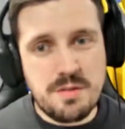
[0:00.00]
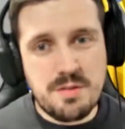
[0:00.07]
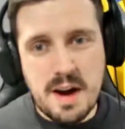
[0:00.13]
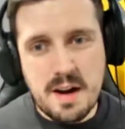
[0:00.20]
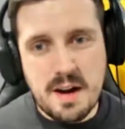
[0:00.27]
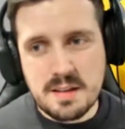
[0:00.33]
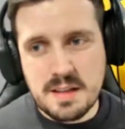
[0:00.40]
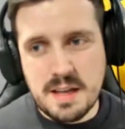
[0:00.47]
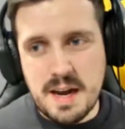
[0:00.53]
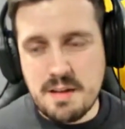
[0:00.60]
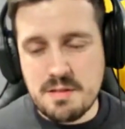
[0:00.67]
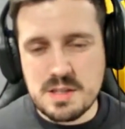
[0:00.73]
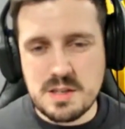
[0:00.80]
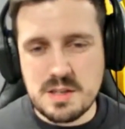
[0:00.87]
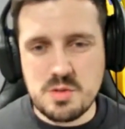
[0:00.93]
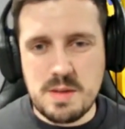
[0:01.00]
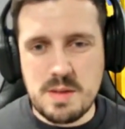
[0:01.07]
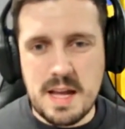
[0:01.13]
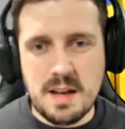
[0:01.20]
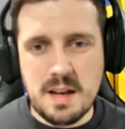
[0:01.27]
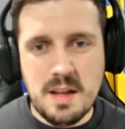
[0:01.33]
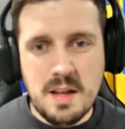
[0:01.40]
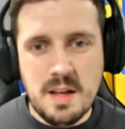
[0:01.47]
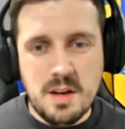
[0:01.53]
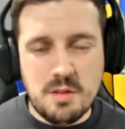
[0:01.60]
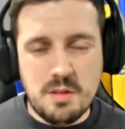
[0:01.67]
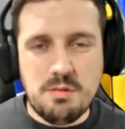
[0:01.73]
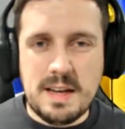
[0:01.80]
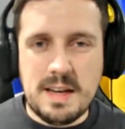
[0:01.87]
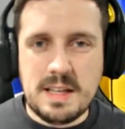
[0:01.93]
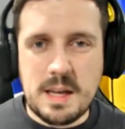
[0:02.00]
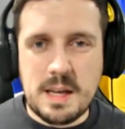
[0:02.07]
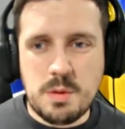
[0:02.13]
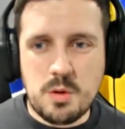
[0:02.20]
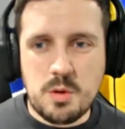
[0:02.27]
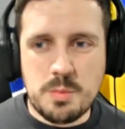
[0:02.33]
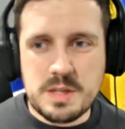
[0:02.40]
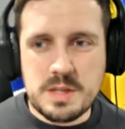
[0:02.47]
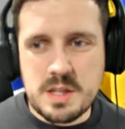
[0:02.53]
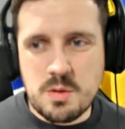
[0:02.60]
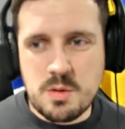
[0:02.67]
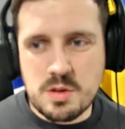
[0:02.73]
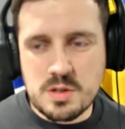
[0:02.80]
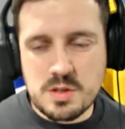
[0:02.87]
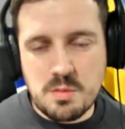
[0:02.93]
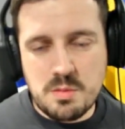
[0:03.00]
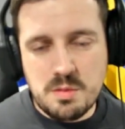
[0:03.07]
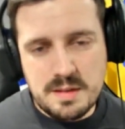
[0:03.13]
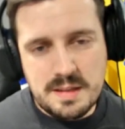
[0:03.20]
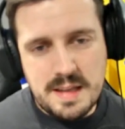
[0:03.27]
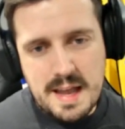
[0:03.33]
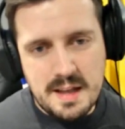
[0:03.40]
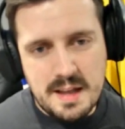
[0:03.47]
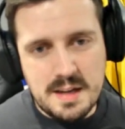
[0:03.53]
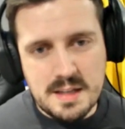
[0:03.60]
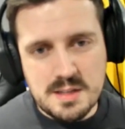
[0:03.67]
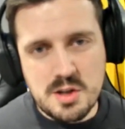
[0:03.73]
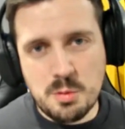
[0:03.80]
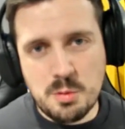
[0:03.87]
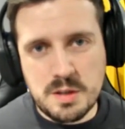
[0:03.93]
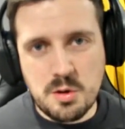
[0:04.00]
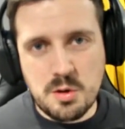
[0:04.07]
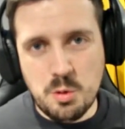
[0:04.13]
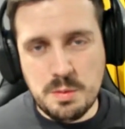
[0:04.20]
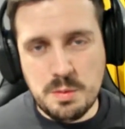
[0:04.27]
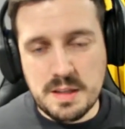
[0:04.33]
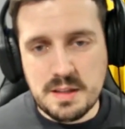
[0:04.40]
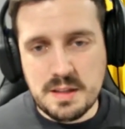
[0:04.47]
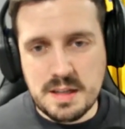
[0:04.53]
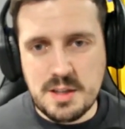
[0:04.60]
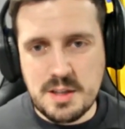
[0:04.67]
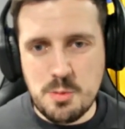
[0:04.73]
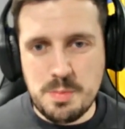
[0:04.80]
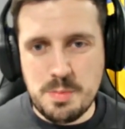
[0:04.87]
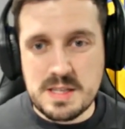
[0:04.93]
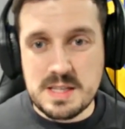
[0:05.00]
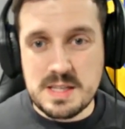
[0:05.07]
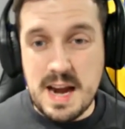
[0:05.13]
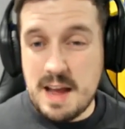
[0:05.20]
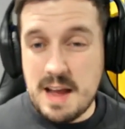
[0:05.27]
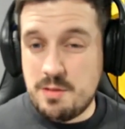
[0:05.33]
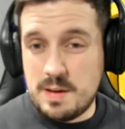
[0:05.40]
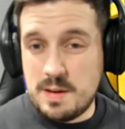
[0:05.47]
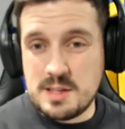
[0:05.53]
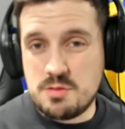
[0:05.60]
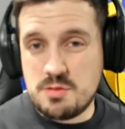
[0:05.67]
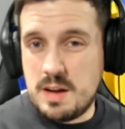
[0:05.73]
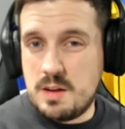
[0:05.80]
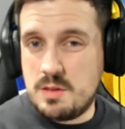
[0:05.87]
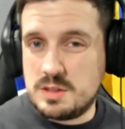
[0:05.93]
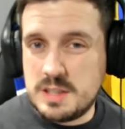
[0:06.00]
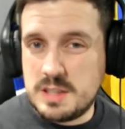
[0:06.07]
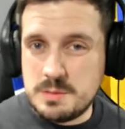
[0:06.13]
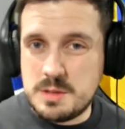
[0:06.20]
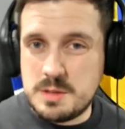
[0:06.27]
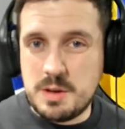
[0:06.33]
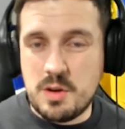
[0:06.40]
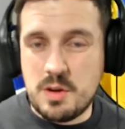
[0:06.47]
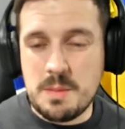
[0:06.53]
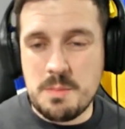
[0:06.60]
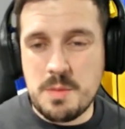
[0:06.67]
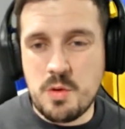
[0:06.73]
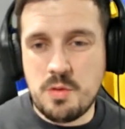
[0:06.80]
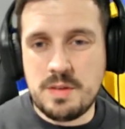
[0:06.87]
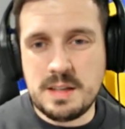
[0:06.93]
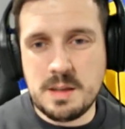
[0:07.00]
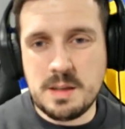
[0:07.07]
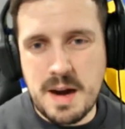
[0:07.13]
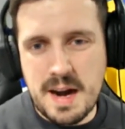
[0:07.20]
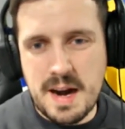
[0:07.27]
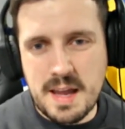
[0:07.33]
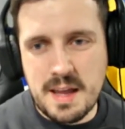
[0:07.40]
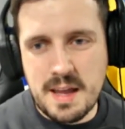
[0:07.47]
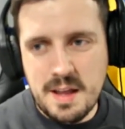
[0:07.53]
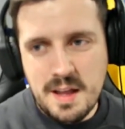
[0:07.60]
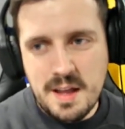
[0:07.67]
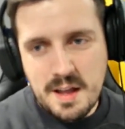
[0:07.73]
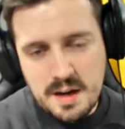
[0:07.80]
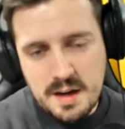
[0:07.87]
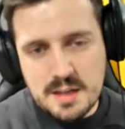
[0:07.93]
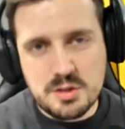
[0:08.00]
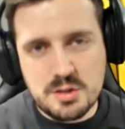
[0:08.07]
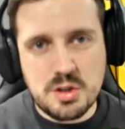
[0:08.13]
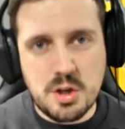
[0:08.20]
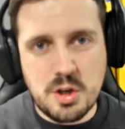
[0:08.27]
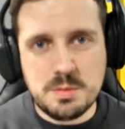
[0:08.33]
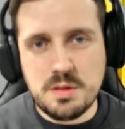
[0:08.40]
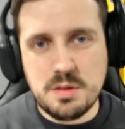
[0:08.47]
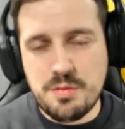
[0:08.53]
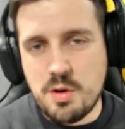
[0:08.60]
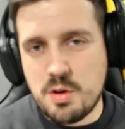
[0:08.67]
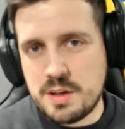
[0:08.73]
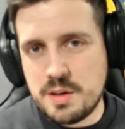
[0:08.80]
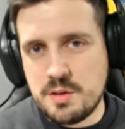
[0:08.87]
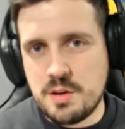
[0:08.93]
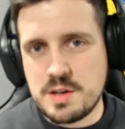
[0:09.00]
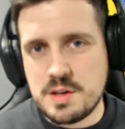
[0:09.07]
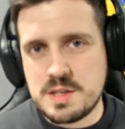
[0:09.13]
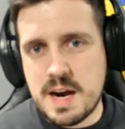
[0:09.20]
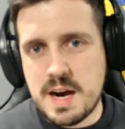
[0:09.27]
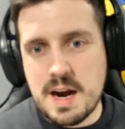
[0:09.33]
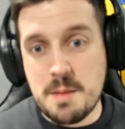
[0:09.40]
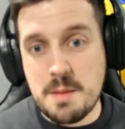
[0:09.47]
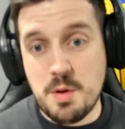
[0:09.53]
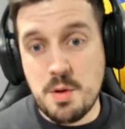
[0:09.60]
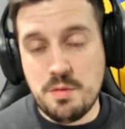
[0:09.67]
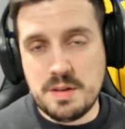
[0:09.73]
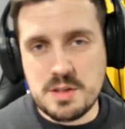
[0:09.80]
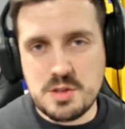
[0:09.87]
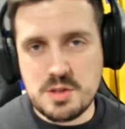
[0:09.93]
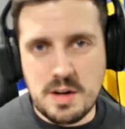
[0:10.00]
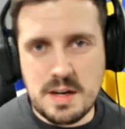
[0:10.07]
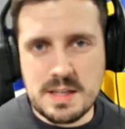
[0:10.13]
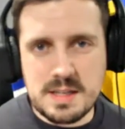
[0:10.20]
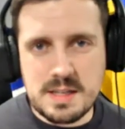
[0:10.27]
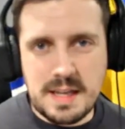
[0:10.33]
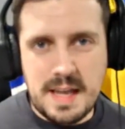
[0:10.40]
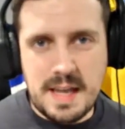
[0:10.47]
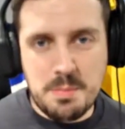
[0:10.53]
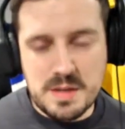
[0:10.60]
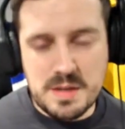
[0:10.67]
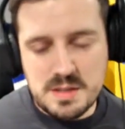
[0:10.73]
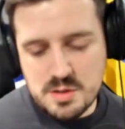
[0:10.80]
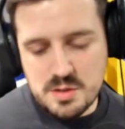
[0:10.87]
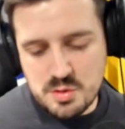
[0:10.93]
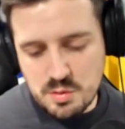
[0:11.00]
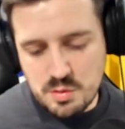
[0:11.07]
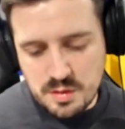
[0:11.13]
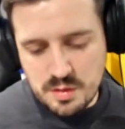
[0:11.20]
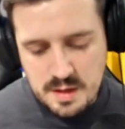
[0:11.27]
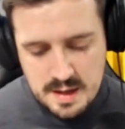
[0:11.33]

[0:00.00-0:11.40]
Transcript: to Aronson as well, I really think we could be snookered. So yeah, let's hope the club can do bits there. Everyone else around us seems to be kind of moving in the market. Let's just hope that the 49ers are moving in silence and to get business done.